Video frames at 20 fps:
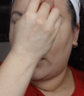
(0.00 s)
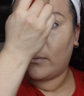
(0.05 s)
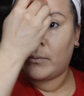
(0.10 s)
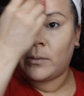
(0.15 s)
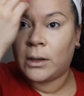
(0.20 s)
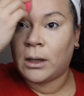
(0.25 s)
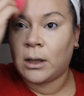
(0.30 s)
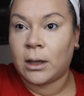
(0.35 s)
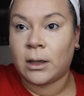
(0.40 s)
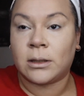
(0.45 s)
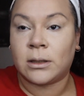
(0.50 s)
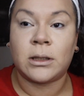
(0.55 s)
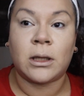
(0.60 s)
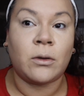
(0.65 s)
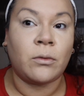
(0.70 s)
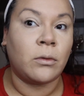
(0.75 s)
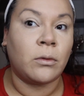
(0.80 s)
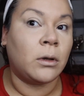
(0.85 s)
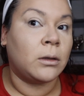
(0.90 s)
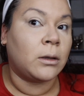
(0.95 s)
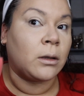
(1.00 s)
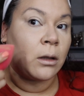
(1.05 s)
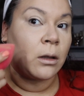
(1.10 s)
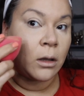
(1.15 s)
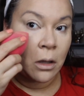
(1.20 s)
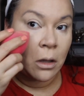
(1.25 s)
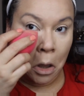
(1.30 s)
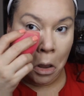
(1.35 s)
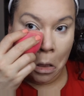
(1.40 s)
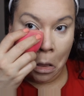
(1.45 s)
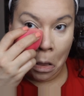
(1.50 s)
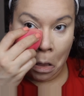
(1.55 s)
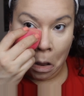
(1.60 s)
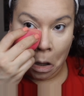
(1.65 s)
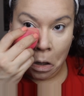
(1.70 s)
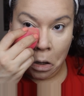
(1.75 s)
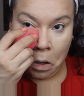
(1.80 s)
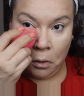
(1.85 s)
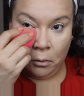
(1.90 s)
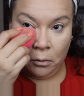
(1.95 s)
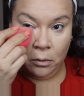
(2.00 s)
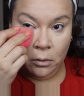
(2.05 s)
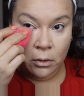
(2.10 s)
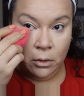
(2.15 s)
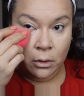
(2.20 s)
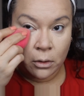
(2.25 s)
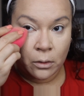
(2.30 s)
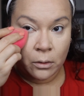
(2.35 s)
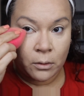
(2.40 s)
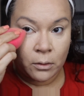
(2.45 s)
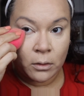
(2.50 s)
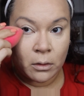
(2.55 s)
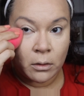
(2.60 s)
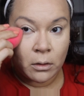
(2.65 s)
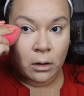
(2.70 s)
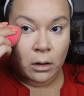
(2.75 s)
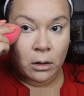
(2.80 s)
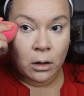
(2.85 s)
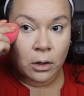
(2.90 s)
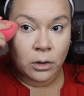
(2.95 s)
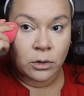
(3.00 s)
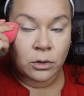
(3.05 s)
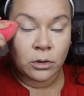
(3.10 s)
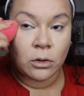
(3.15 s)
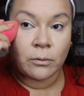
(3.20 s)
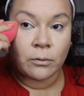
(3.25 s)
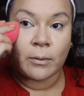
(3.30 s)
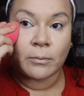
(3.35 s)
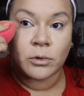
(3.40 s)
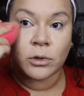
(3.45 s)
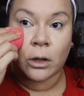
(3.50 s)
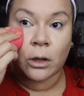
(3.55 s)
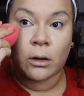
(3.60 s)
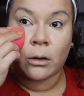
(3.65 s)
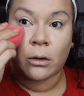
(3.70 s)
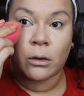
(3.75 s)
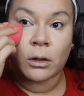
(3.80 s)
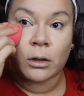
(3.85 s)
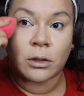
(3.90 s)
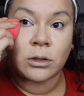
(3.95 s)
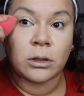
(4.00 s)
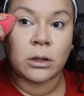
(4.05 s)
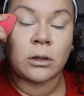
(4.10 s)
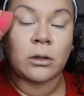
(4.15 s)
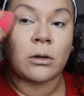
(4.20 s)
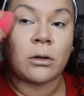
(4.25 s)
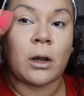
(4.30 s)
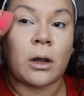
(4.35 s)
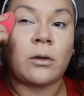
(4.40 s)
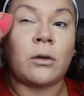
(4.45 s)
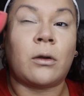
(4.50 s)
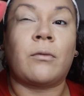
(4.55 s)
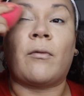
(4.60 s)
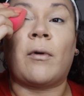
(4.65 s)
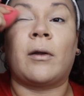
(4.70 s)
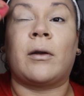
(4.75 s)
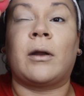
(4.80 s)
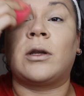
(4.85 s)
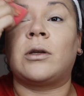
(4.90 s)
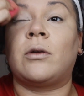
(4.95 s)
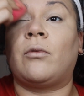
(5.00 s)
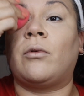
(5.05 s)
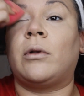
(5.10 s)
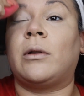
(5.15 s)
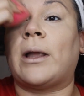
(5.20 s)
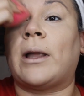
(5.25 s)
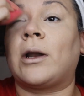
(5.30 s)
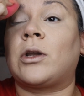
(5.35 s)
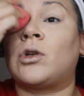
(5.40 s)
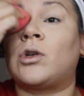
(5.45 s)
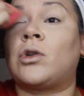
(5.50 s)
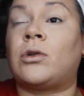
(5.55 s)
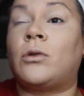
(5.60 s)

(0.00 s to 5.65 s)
because it will your concealer and your foundation will latch